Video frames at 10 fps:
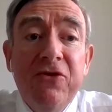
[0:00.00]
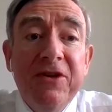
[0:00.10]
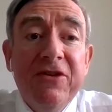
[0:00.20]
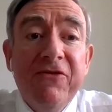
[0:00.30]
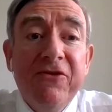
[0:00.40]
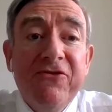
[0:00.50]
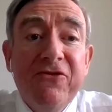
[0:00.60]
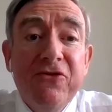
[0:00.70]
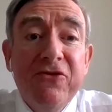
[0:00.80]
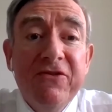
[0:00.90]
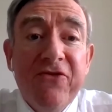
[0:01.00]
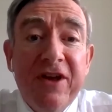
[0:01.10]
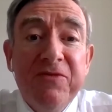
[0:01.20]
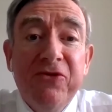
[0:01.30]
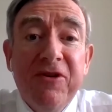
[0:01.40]
Minister for Tourism,
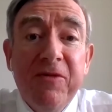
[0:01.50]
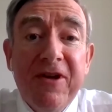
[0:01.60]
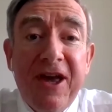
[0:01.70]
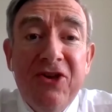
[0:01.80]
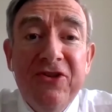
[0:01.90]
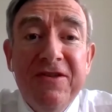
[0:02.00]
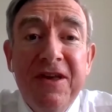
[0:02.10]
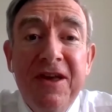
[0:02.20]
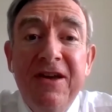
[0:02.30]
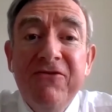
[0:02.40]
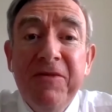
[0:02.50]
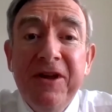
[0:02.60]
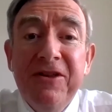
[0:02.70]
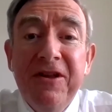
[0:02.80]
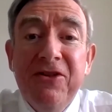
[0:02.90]
Transport and Communications from
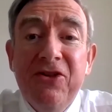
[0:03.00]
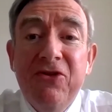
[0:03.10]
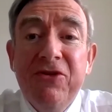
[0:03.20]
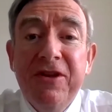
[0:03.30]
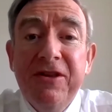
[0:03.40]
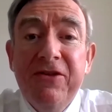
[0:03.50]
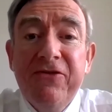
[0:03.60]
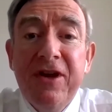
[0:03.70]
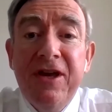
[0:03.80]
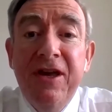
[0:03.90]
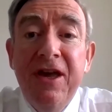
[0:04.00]
1992 to 93,